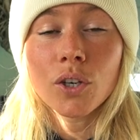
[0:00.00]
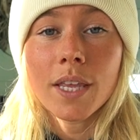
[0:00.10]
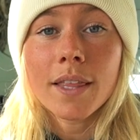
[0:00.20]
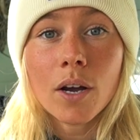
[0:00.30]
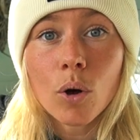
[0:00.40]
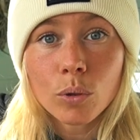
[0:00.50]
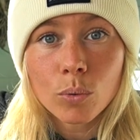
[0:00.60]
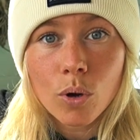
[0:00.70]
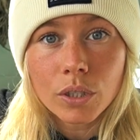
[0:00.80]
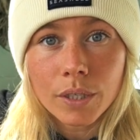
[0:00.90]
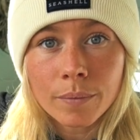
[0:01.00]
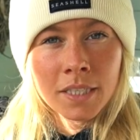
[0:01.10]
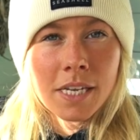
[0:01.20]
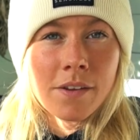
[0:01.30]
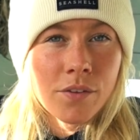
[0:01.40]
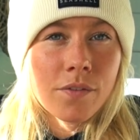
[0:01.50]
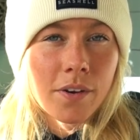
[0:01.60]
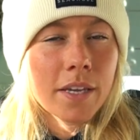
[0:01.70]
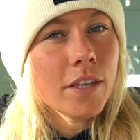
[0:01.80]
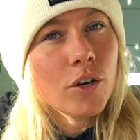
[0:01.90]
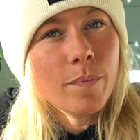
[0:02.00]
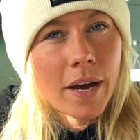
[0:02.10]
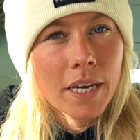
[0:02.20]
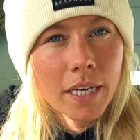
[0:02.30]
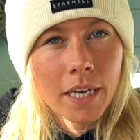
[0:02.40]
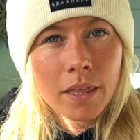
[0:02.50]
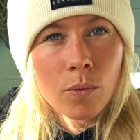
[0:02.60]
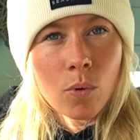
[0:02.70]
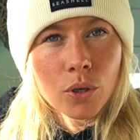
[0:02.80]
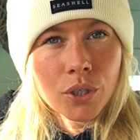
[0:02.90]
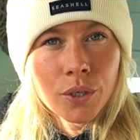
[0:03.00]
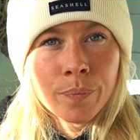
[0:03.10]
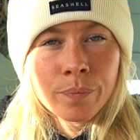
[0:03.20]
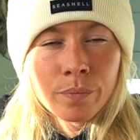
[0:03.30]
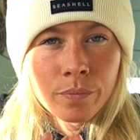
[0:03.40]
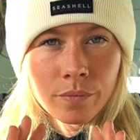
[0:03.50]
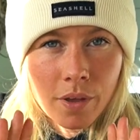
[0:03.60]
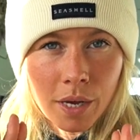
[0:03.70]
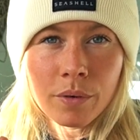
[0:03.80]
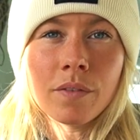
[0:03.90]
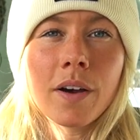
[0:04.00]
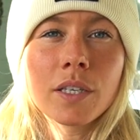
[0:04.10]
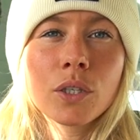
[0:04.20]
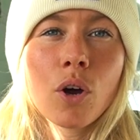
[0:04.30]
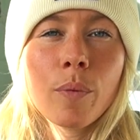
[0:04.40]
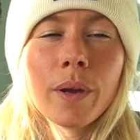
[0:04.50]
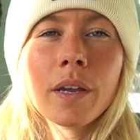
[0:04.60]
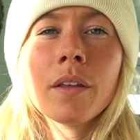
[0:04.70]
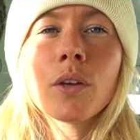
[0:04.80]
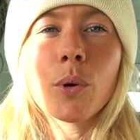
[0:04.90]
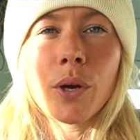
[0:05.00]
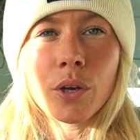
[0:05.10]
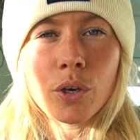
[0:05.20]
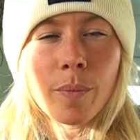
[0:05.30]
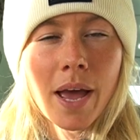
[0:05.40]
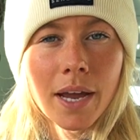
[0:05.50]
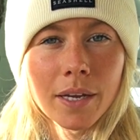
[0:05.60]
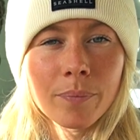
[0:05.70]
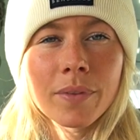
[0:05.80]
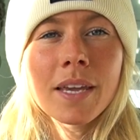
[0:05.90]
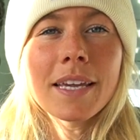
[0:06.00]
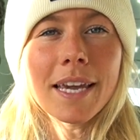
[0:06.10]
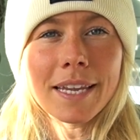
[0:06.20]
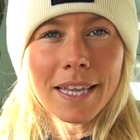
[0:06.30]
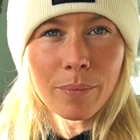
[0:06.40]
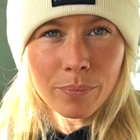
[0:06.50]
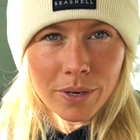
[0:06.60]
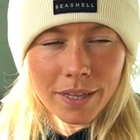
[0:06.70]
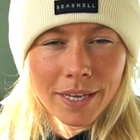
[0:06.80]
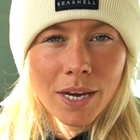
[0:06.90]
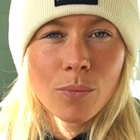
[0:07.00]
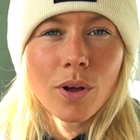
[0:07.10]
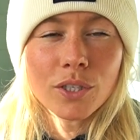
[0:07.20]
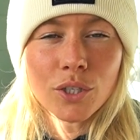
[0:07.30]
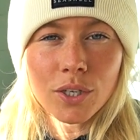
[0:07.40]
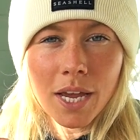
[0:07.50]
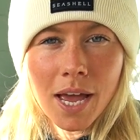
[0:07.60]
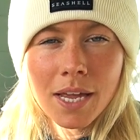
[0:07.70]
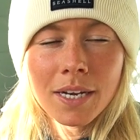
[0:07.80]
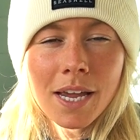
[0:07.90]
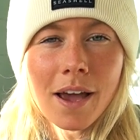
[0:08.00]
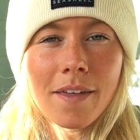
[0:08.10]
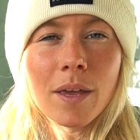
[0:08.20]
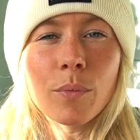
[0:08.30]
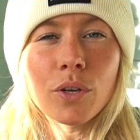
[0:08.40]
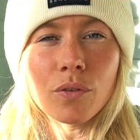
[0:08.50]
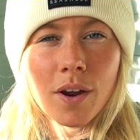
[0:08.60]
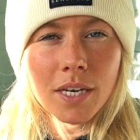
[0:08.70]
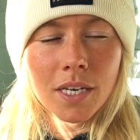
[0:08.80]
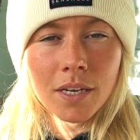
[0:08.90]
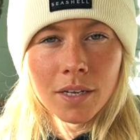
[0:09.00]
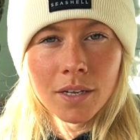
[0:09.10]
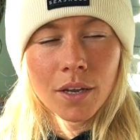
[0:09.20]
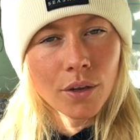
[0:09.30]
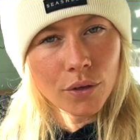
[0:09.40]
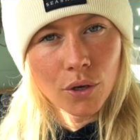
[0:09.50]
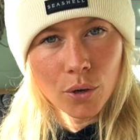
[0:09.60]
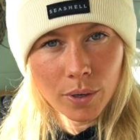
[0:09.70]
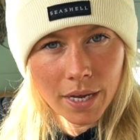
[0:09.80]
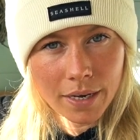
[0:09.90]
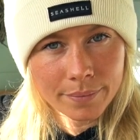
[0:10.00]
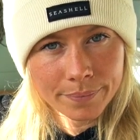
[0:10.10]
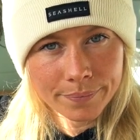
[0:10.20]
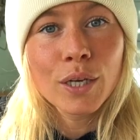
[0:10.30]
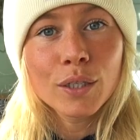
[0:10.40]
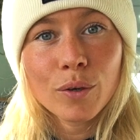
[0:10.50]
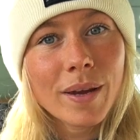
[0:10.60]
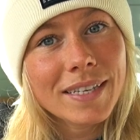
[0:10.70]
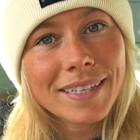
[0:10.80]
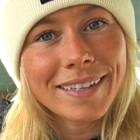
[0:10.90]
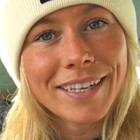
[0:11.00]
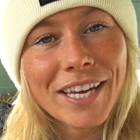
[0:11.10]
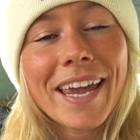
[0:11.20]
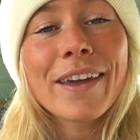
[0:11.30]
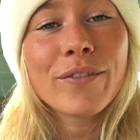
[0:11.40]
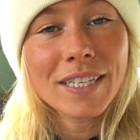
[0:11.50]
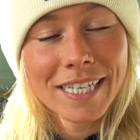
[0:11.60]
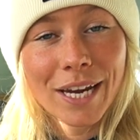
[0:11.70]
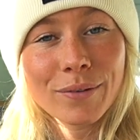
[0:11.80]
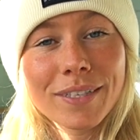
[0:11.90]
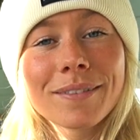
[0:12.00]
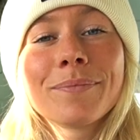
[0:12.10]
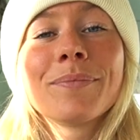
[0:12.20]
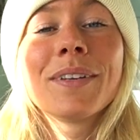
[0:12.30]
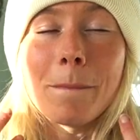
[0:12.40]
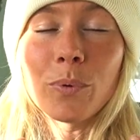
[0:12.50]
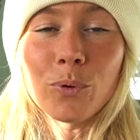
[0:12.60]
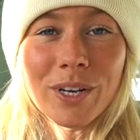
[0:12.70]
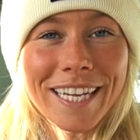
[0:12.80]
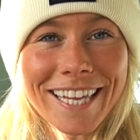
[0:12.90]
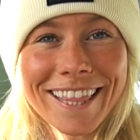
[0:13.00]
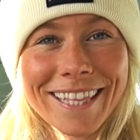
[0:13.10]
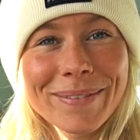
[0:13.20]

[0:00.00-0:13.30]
you're in that cold water. If you find that you're panicking in the water, I would advise stopping, going in your back, getting that breathing in whilst you can, and then when you're ready, you go again. So basically, if in doubt, breathe.